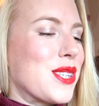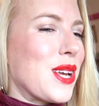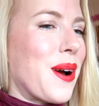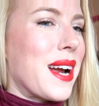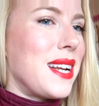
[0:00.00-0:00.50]

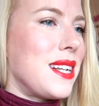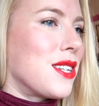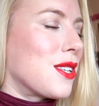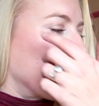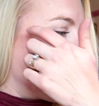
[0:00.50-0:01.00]
So I need
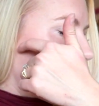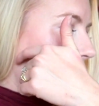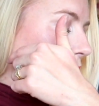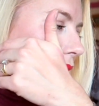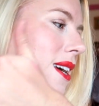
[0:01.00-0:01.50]
to sort
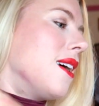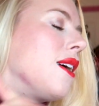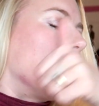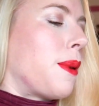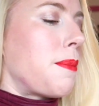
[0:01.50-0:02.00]
out
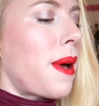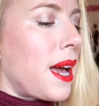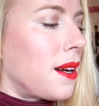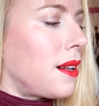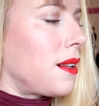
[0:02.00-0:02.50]
my
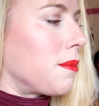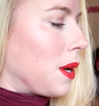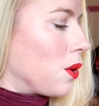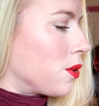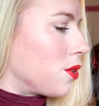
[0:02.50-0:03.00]
mail, my
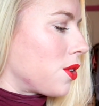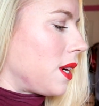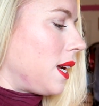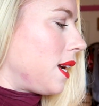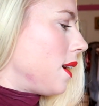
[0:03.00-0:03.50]

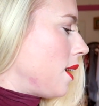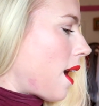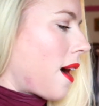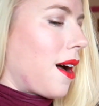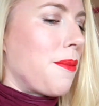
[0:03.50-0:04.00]
laundry,
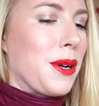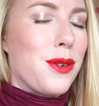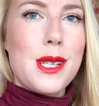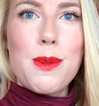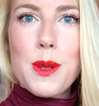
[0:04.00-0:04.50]
uh, my
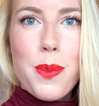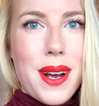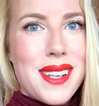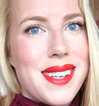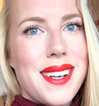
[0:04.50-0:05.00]
Christmas
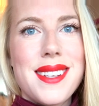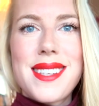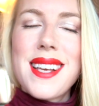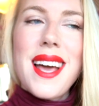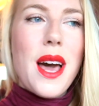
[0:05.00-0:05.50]

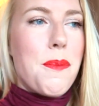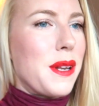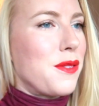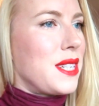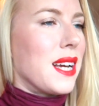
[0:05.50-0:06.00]
presents, a
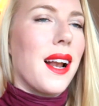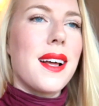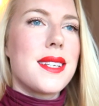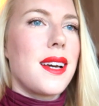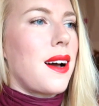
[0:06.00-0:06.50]
bit of
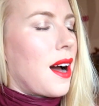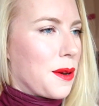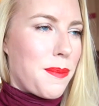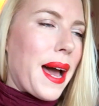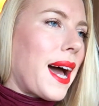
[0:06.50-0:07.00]
declutter,
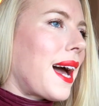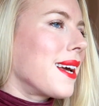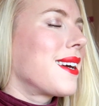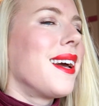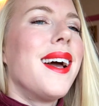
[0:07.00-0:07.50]

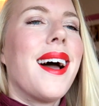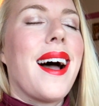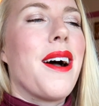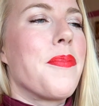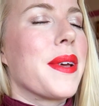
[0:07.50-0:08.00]
unpack,
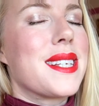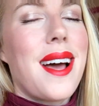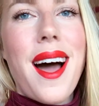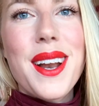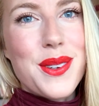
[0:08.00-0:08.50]
um, a
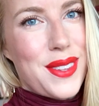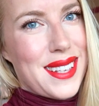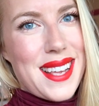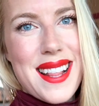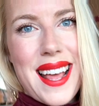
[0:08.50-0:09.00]
ton of
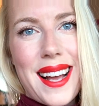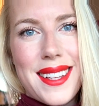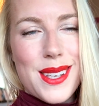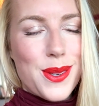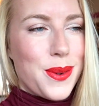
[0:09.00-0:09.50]
things like that.
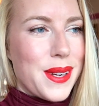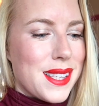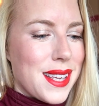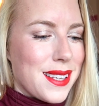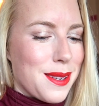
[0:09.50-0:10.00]
There's always
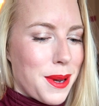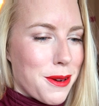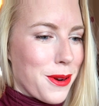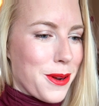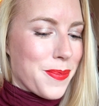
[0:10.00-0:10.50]
things in my
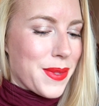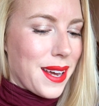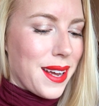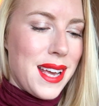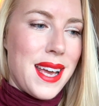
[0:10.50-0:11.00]
room
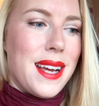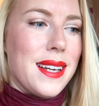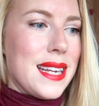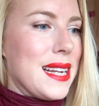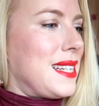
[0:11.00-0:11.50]
that
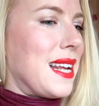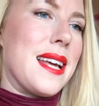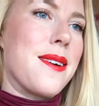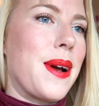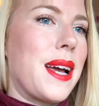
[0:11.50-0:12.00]
need
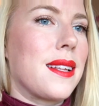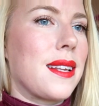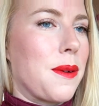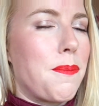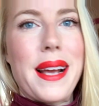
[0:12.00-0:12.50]
dealing with,
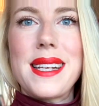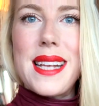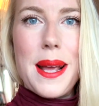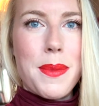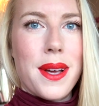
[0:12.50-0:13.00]
like bank
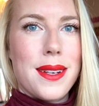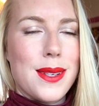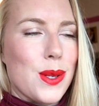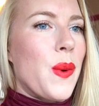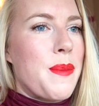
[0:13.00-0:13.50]

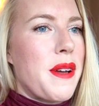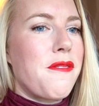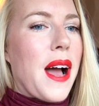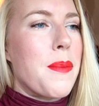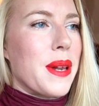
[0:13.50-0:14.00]
statements, where my
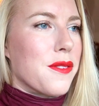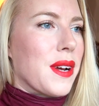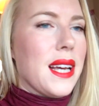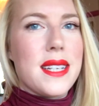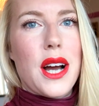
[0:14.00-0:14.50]
family have
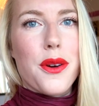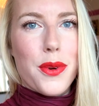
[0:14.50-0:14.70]
cleared out a